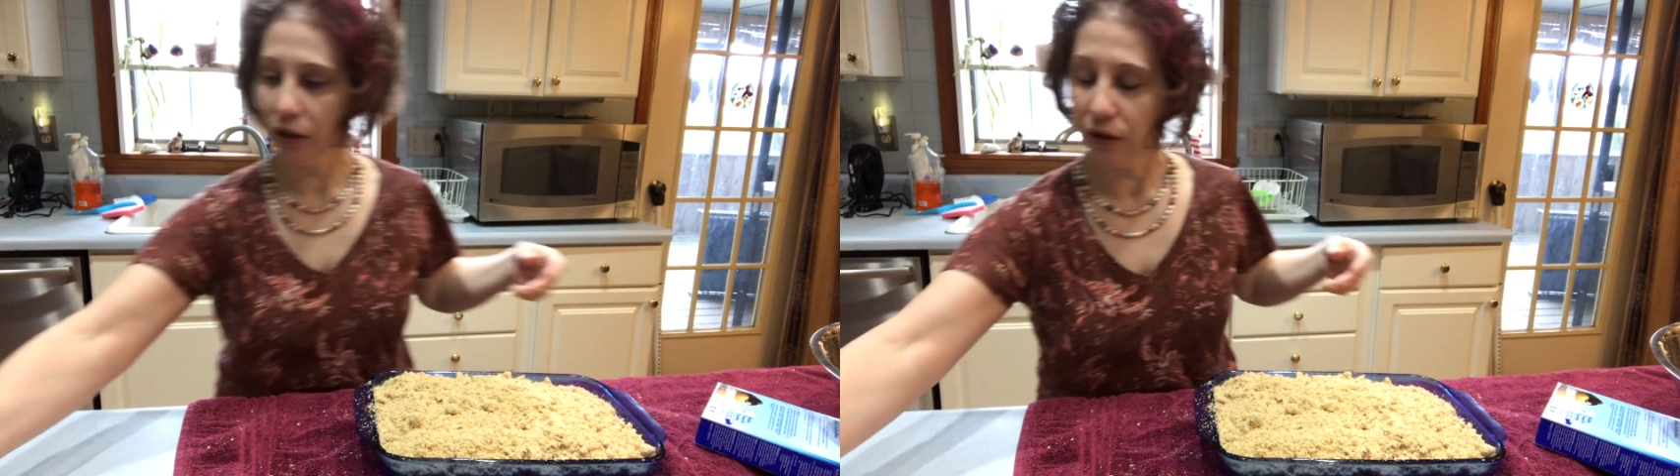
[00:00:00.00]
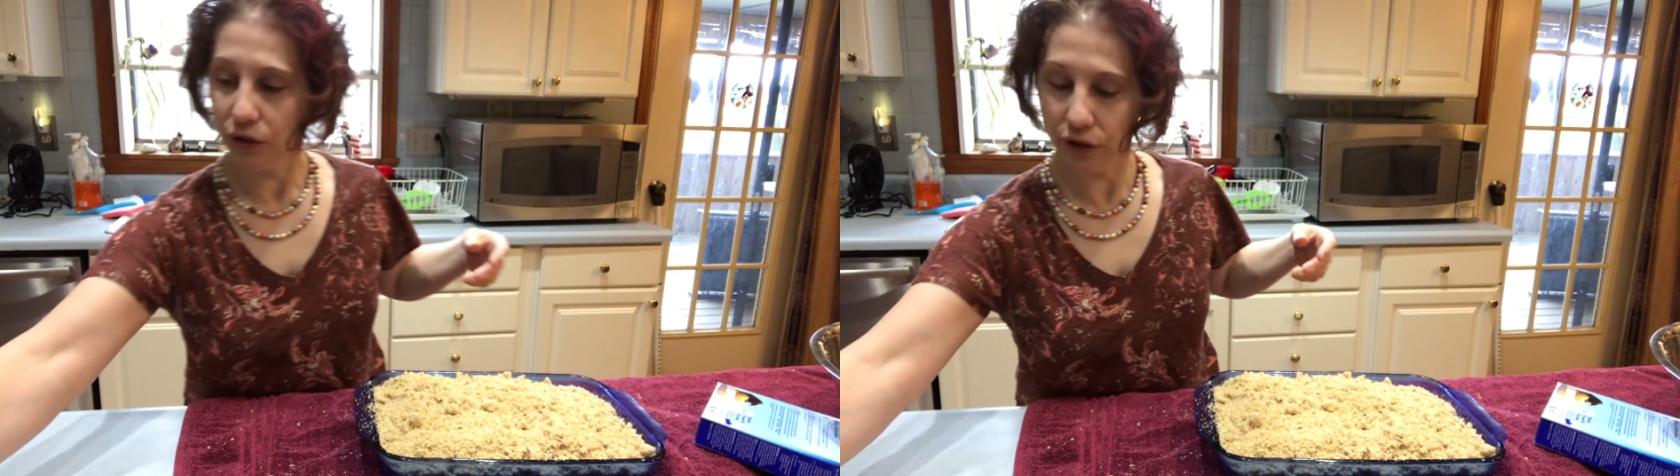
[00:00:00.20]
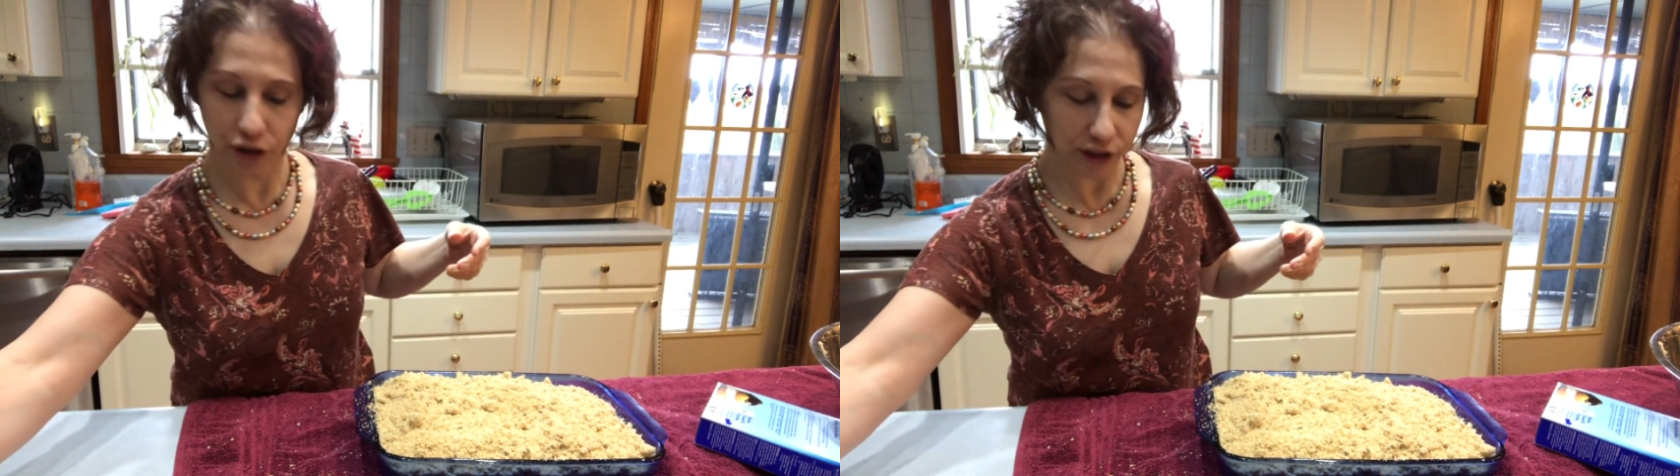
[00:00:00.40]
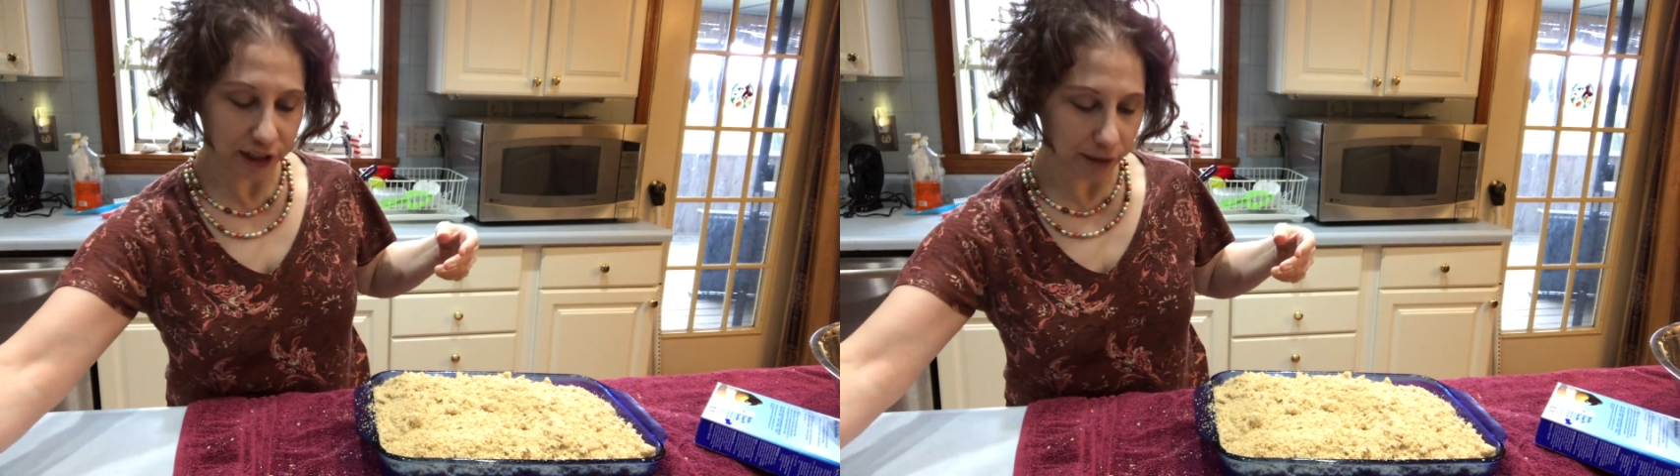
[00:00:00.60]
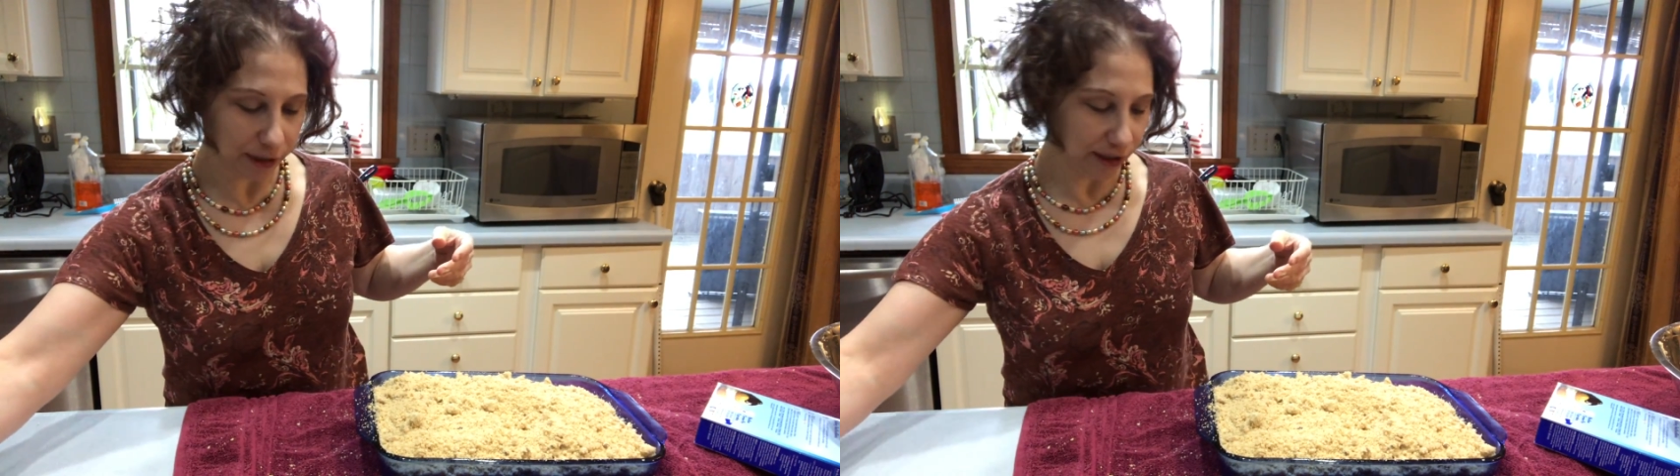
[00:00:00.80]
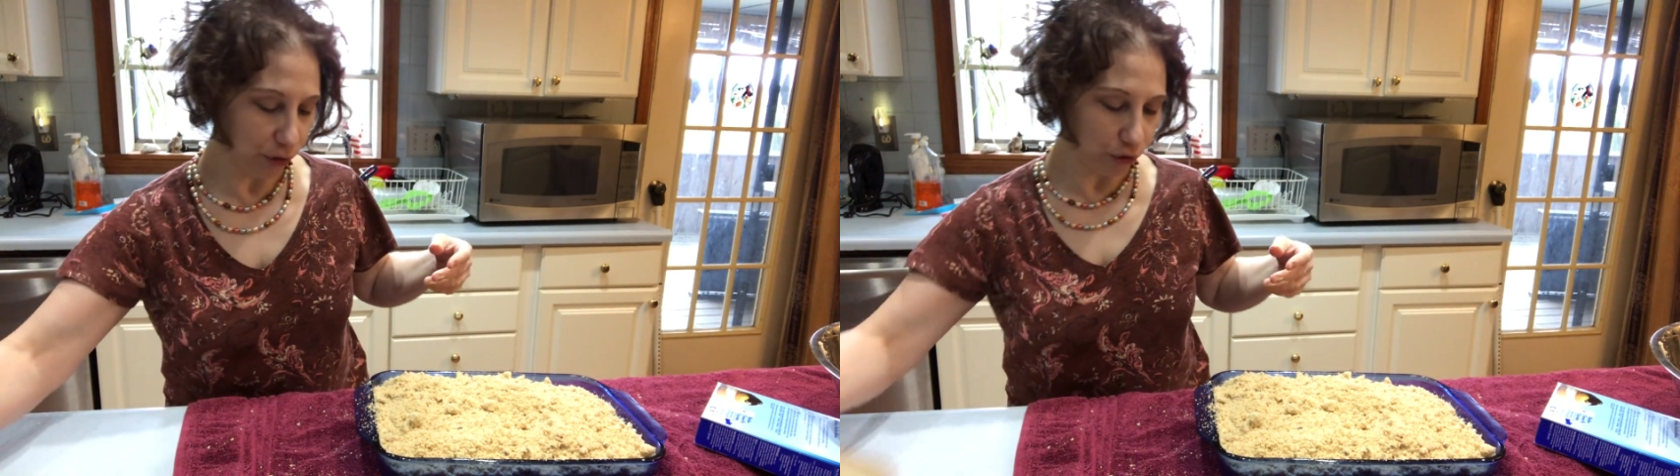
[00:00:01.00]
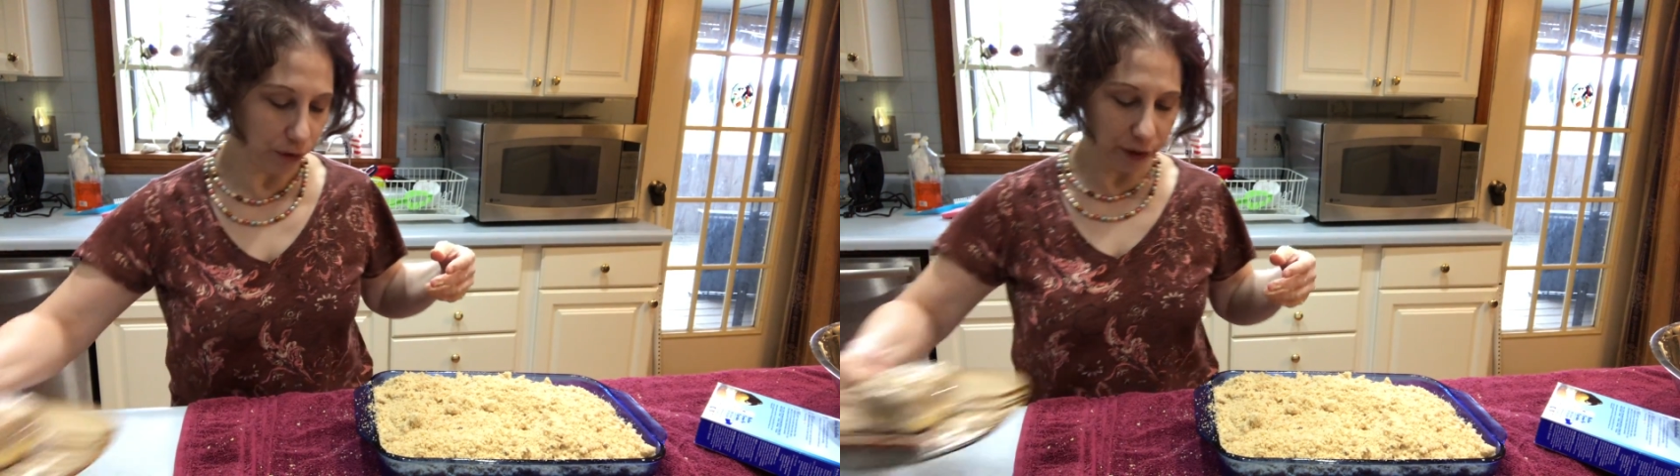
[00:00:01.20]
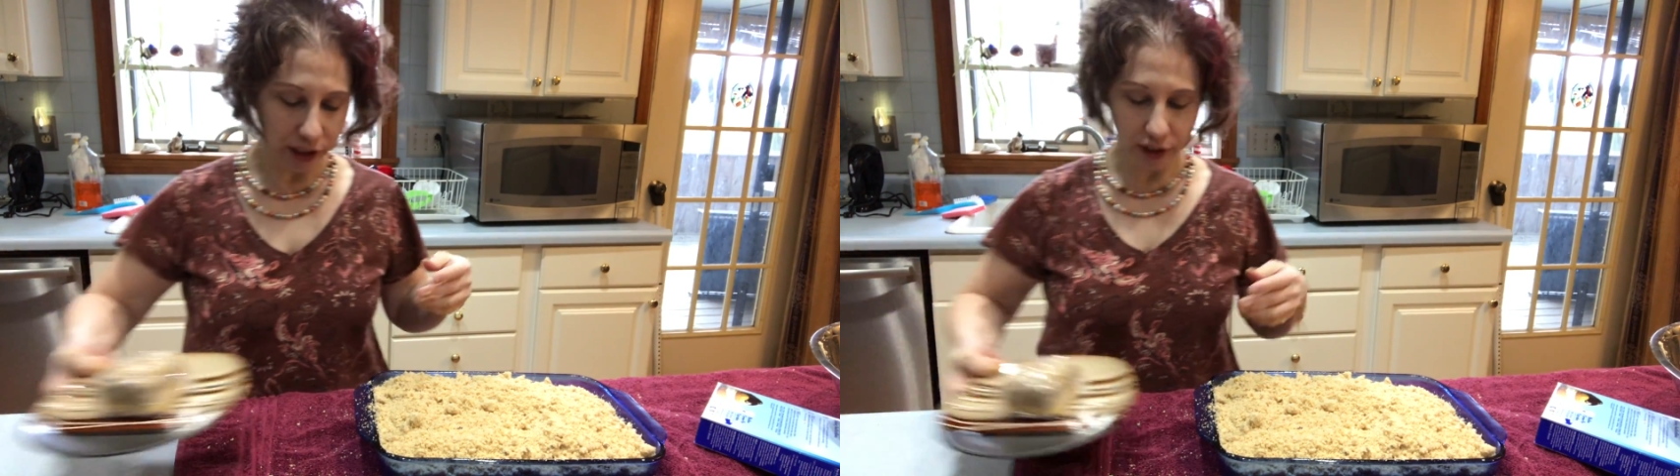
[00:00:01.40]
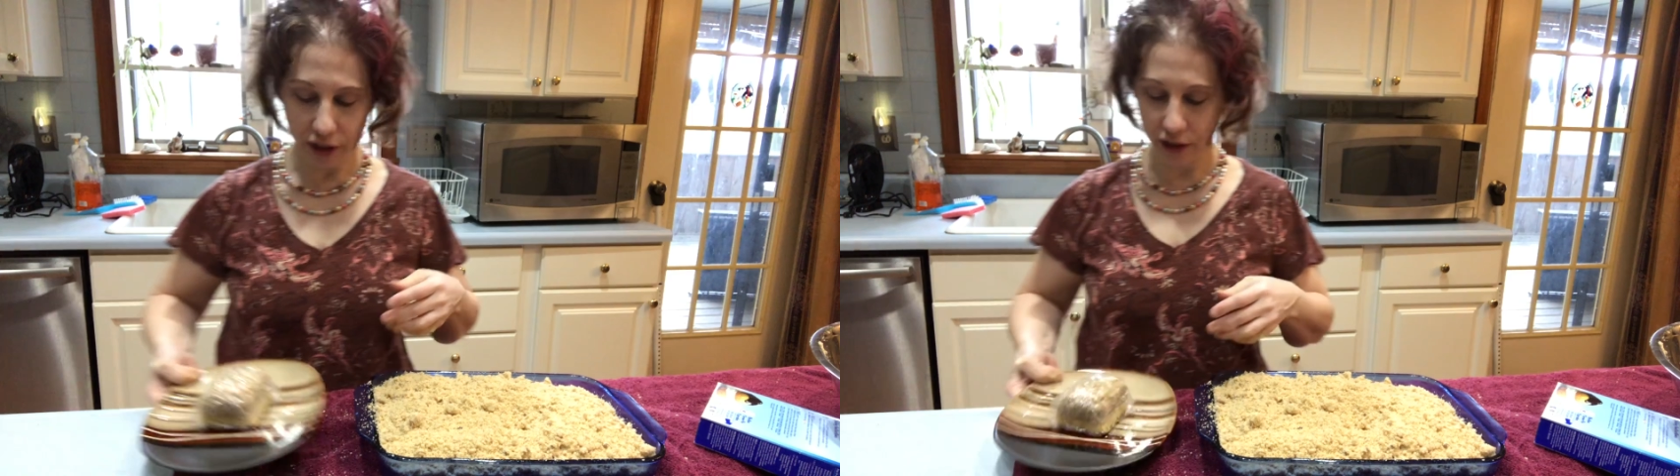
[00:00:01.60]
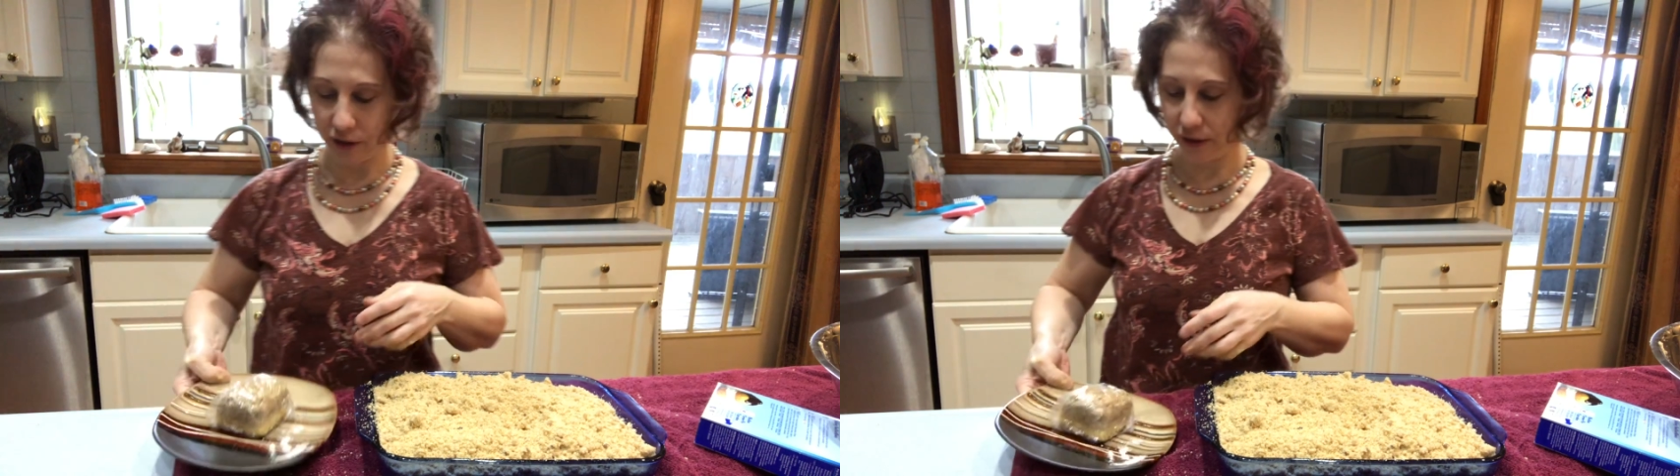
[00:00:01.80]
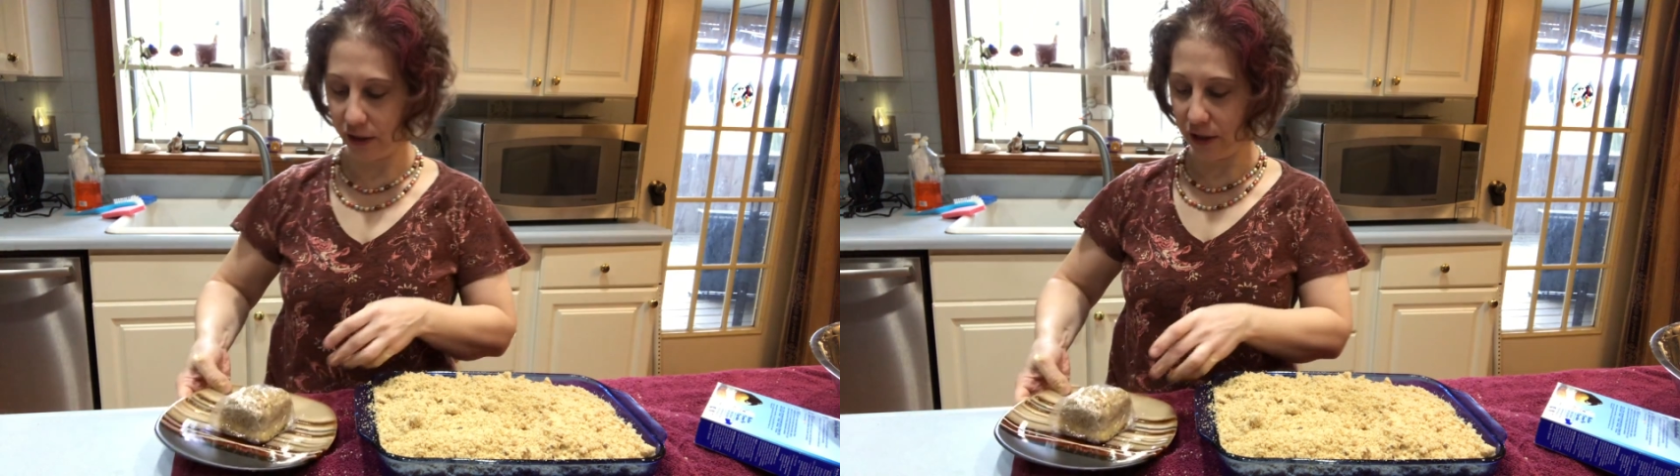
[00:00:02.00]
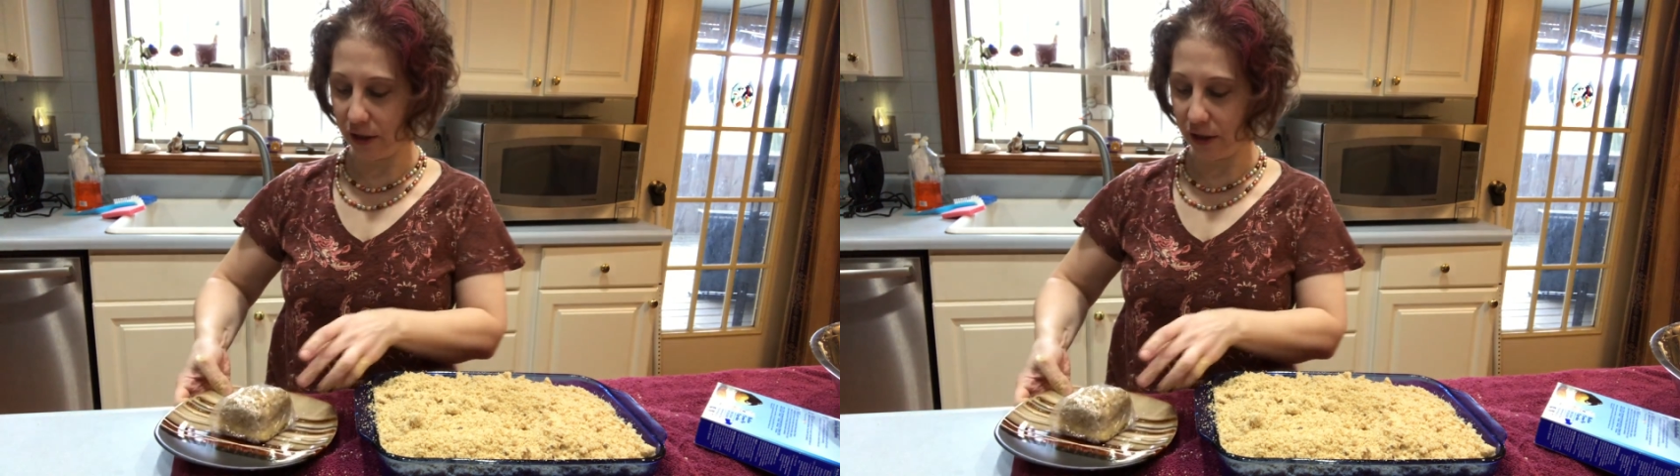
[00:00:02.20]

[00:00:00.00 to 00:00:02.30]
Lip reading: So the good thing about this crumb cake is